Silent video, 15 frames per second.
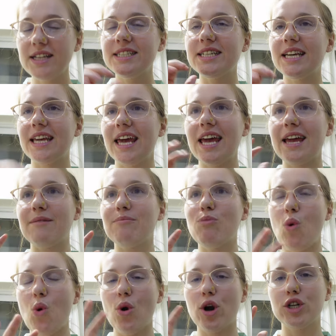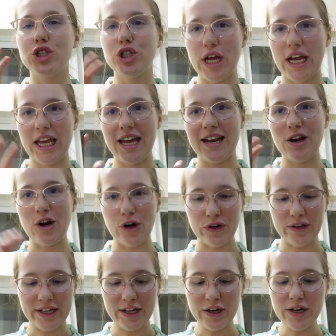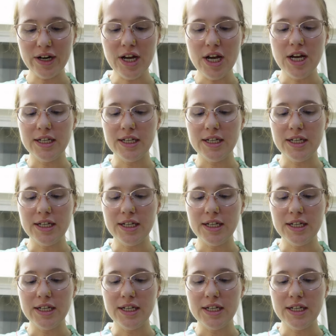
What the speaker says: to get more chicken earlier.